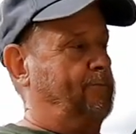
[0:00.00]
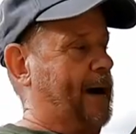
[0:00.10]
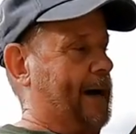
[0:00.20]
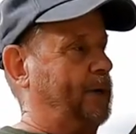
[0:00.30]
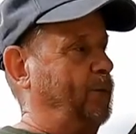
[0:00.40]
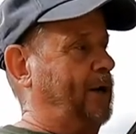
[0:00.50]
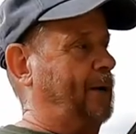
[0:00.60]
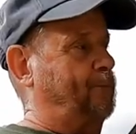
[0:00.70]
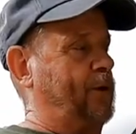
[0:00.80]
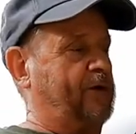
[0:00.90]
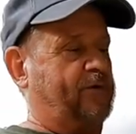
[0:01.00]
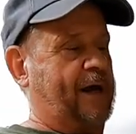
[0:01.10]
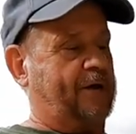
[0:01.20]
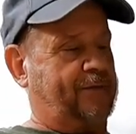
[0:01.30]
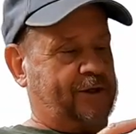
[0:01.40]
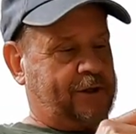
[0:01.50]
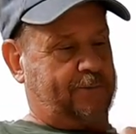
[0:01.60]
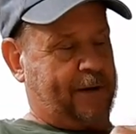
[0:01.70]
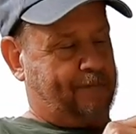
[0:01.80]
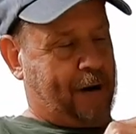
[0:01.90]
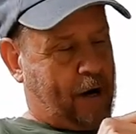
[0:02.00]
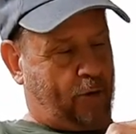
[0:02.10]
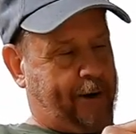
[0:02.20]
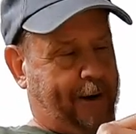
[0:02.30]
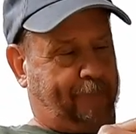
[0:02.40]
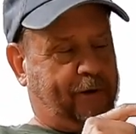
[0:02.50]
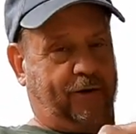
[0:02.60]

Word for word: But we are pretty set. This should be powering up